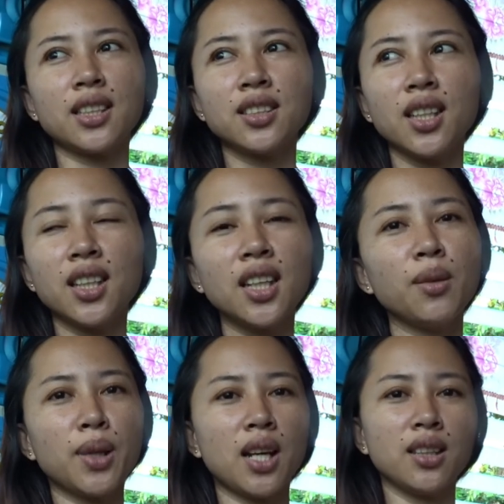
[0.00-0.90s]
Kasi hindi
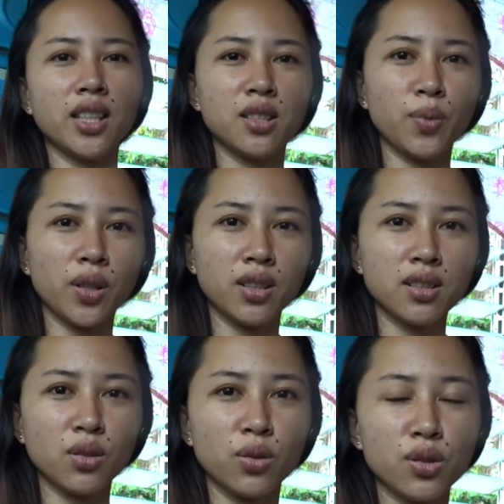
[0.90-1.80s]
naman lahat na
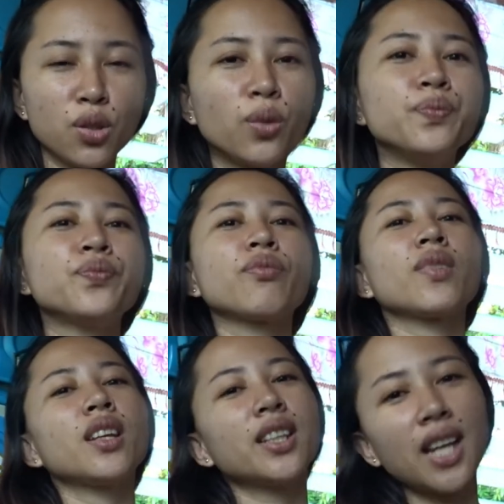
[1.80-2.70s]
experience ko. So,
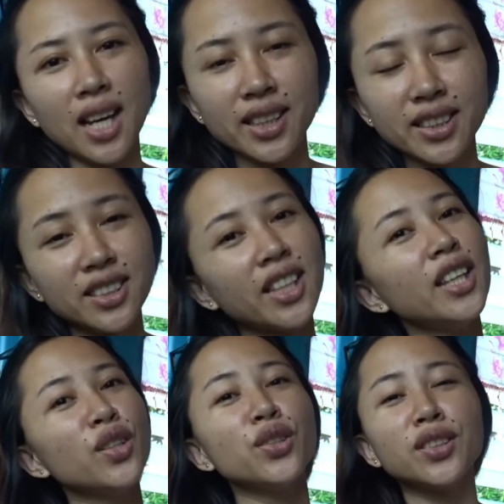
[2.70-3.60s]
guys,
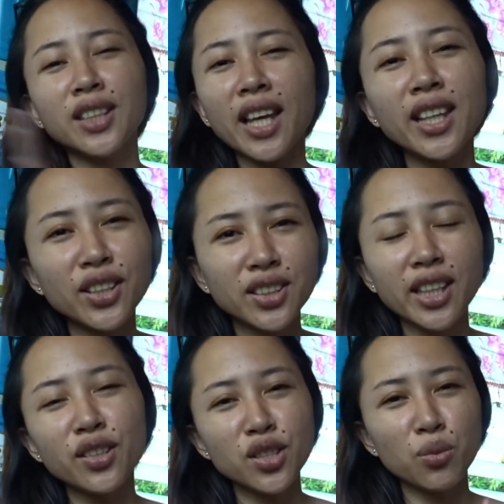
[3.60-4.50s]
thank you
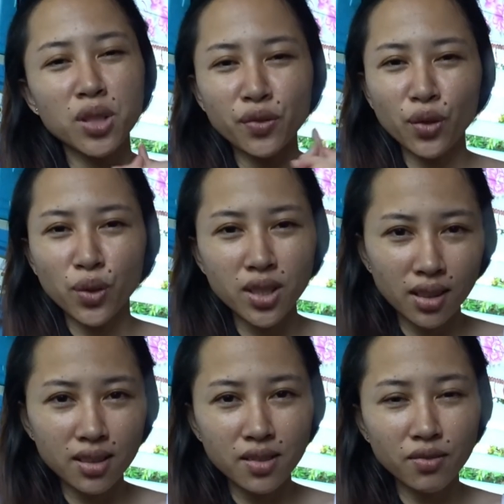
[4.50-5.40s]
so much for
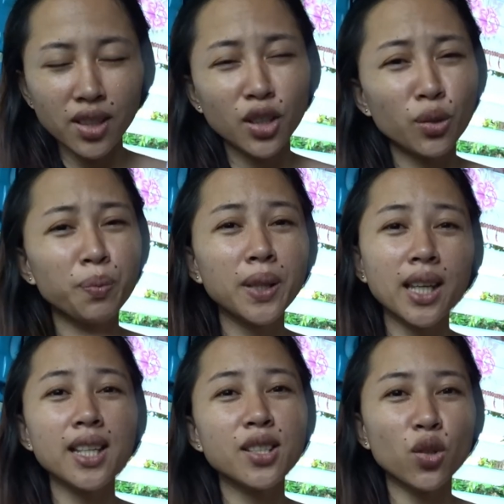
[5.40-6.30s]
watching this video.
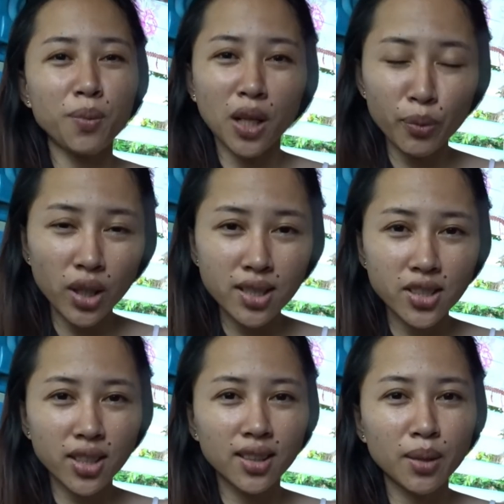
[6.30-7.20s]
Please, kung bago po kayo
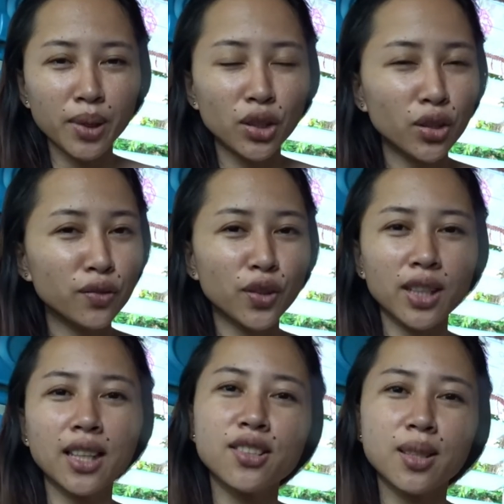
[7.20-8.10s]
sa channel namin, don't
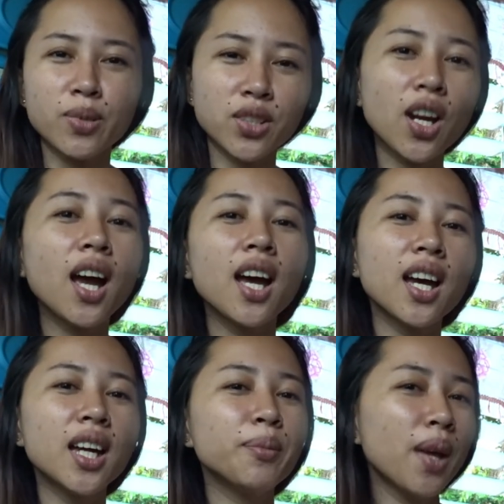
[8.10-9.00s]
forget to
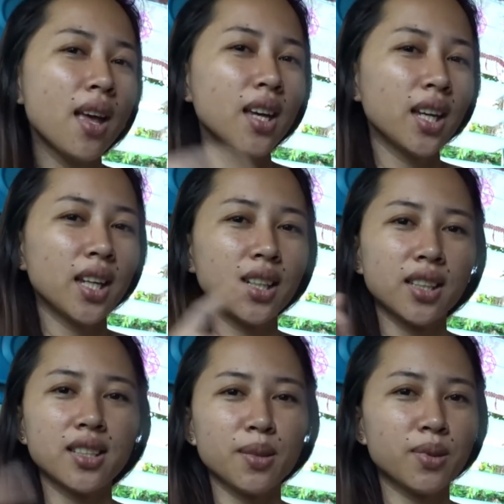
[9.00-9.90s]
subscribe
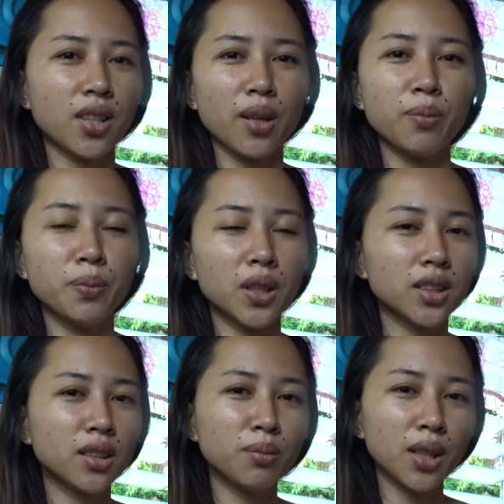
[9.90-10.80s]
in the subscribe
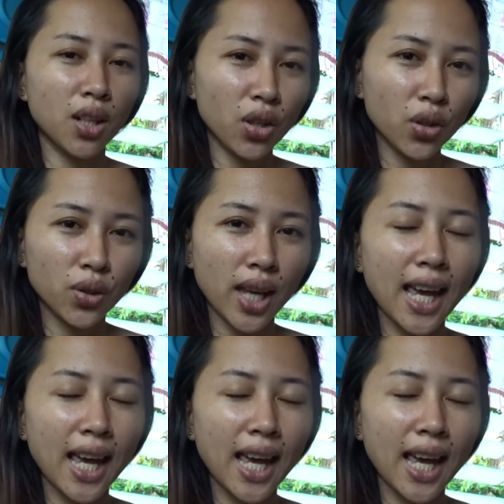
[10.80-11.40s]
button below.